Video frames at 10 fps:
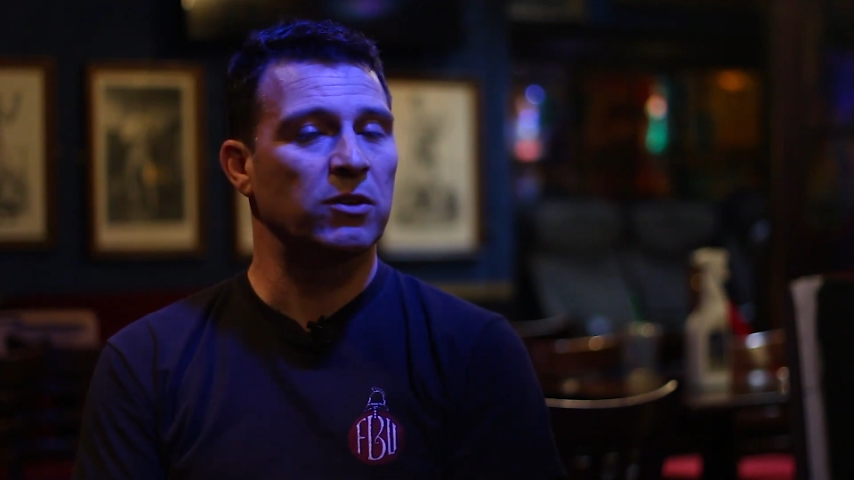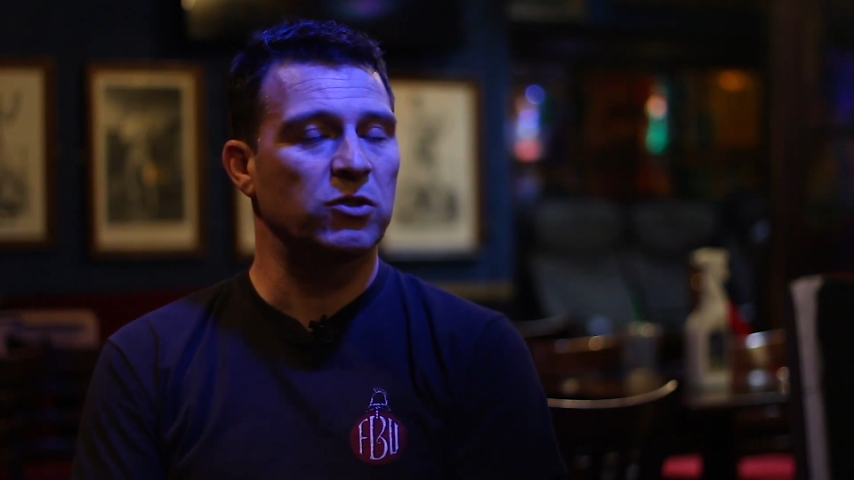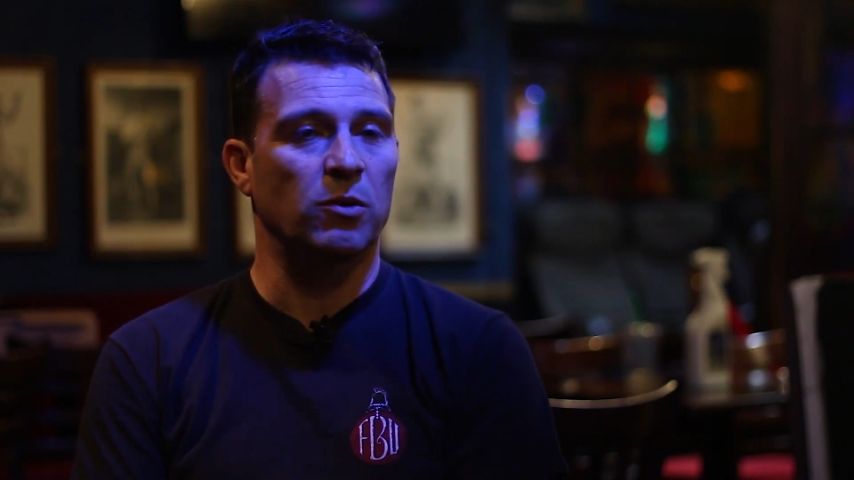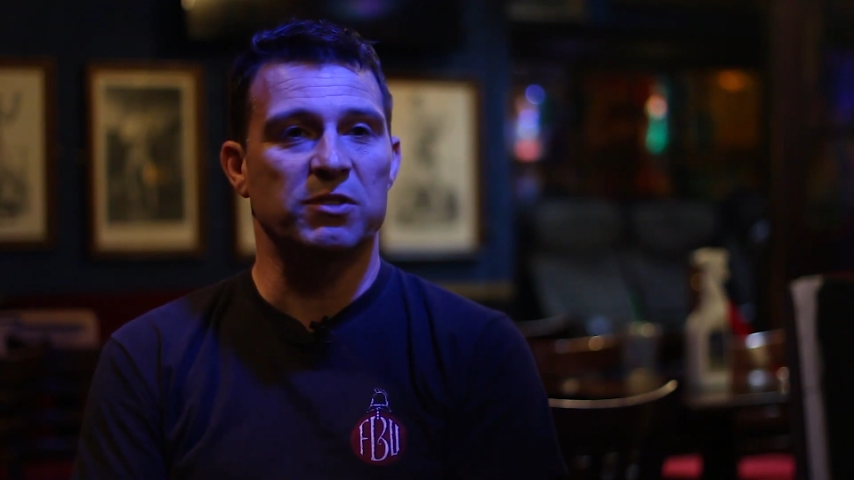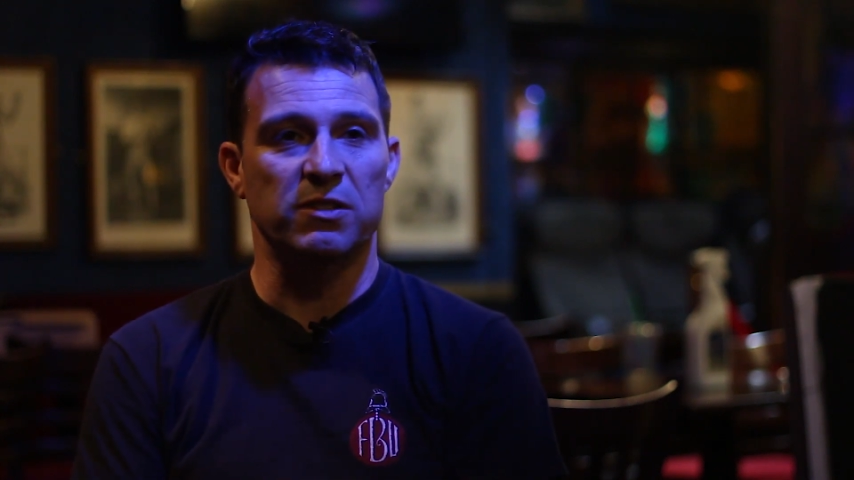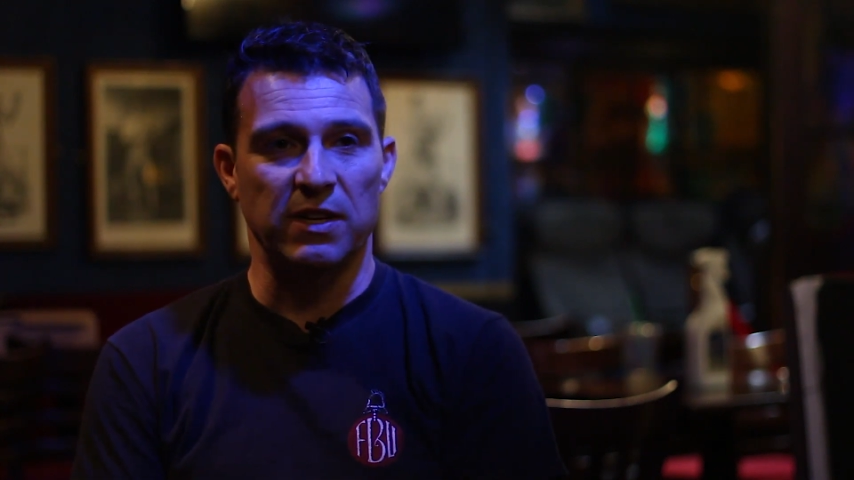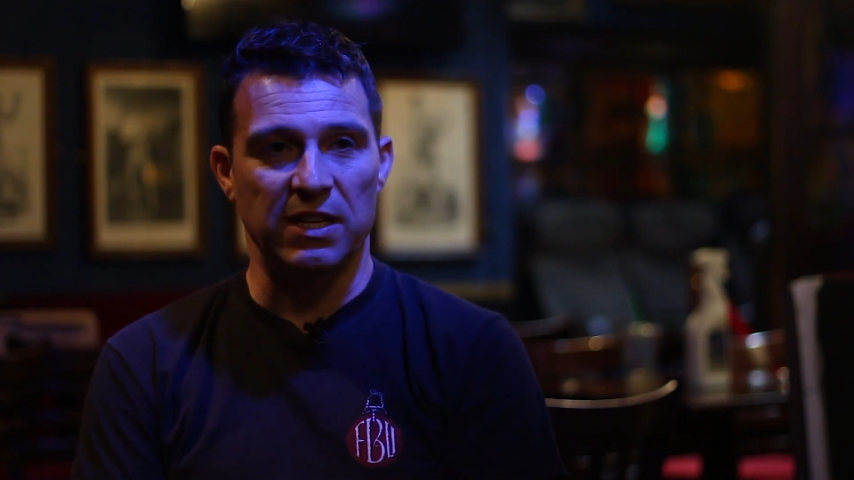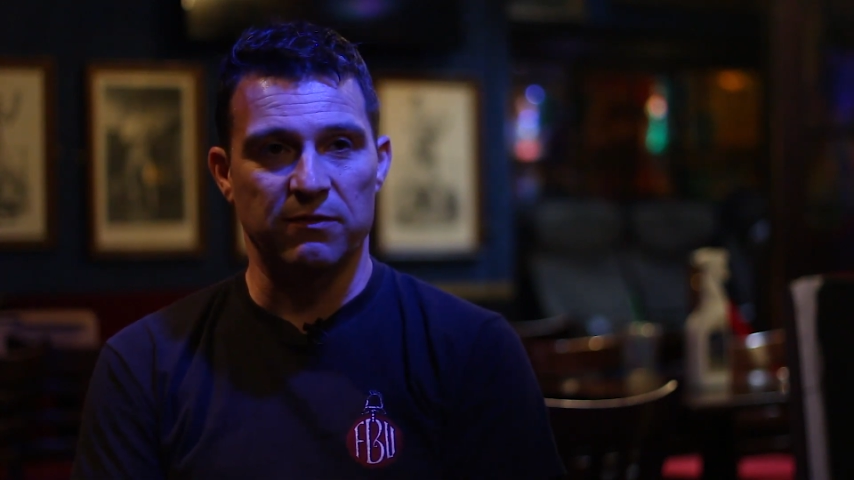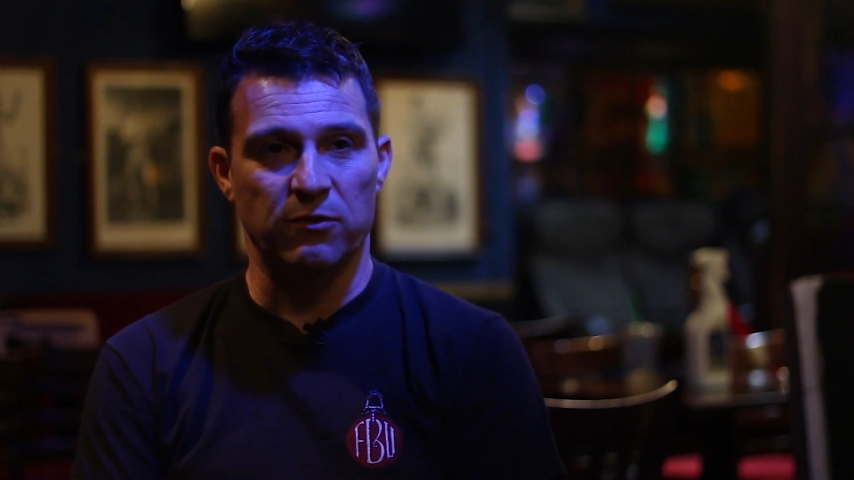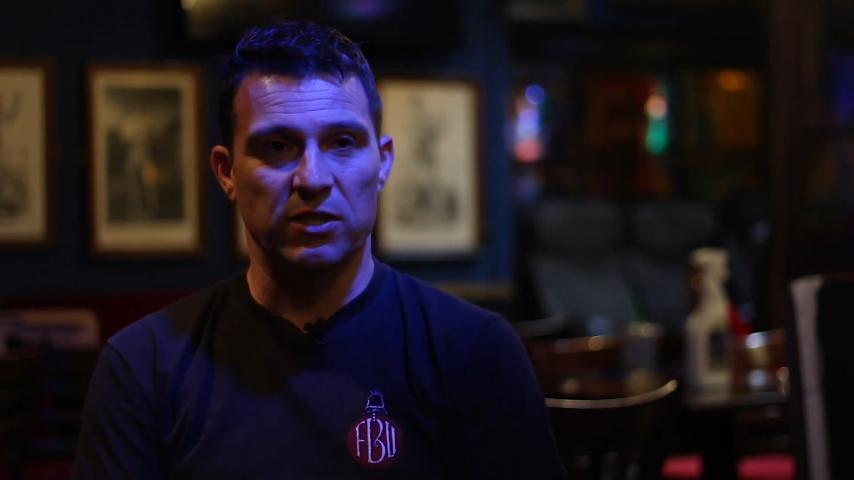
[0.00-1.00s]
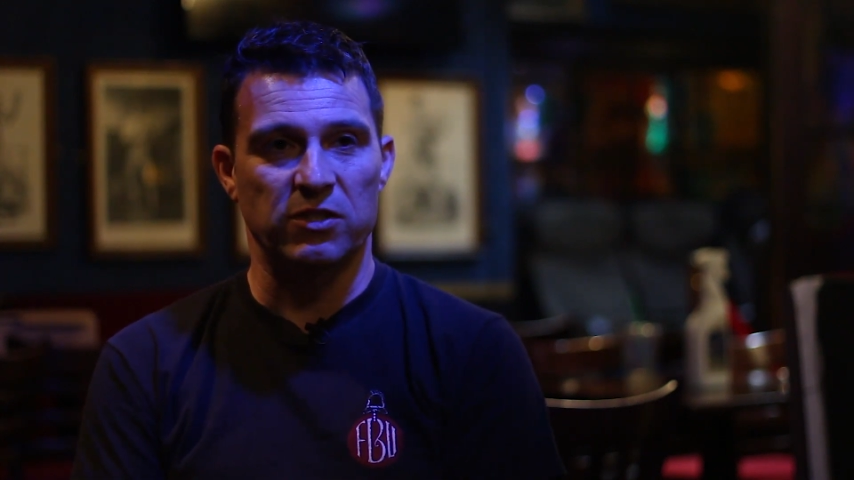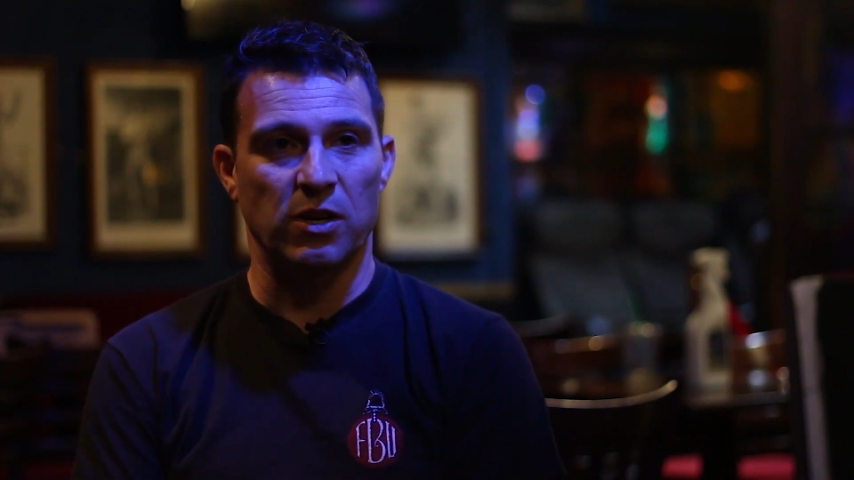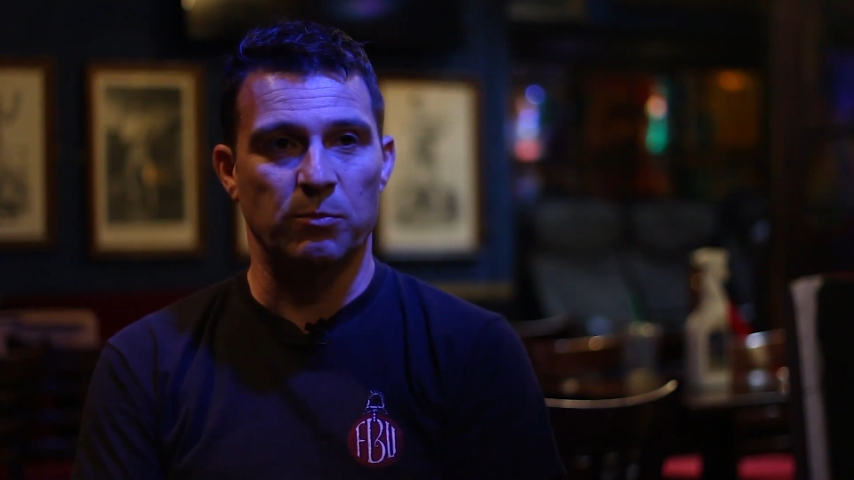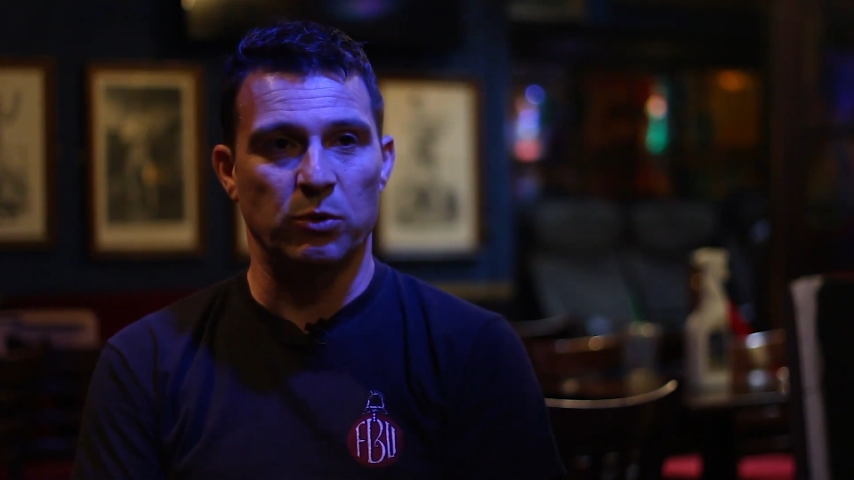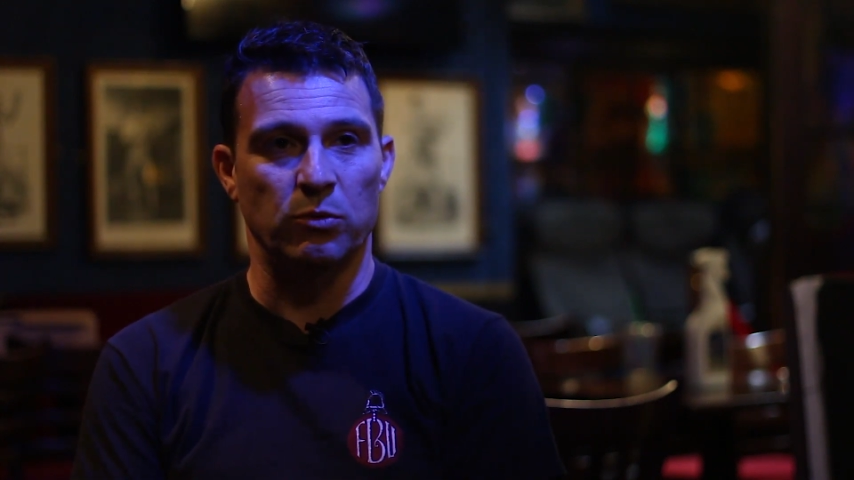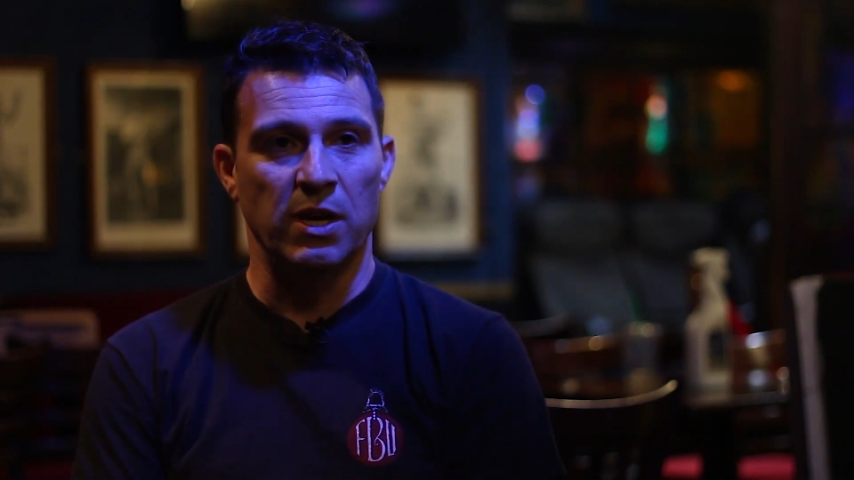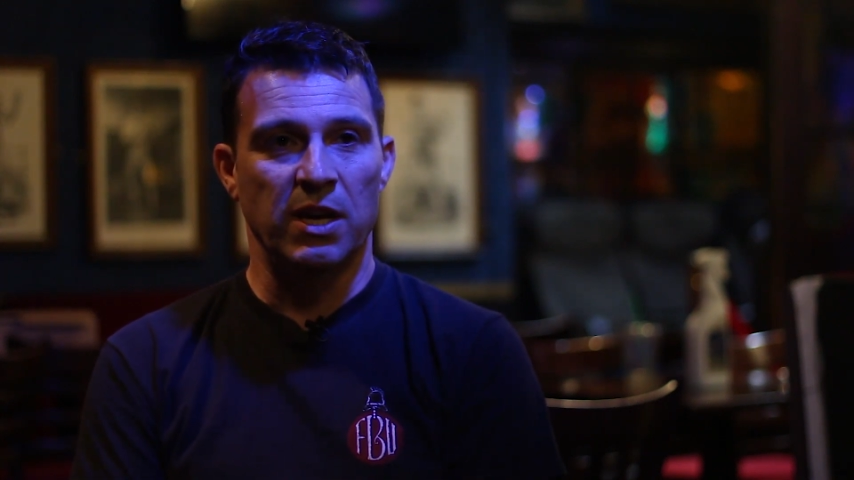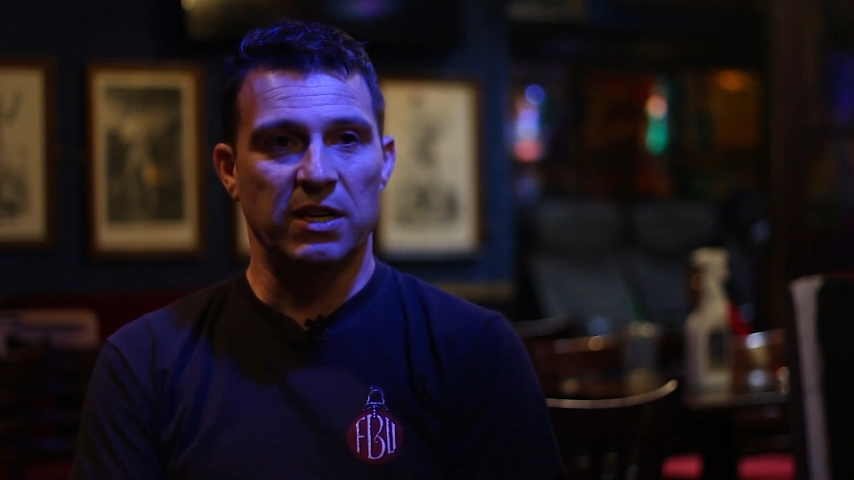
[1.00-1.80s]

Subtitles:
Tom Savini, for example,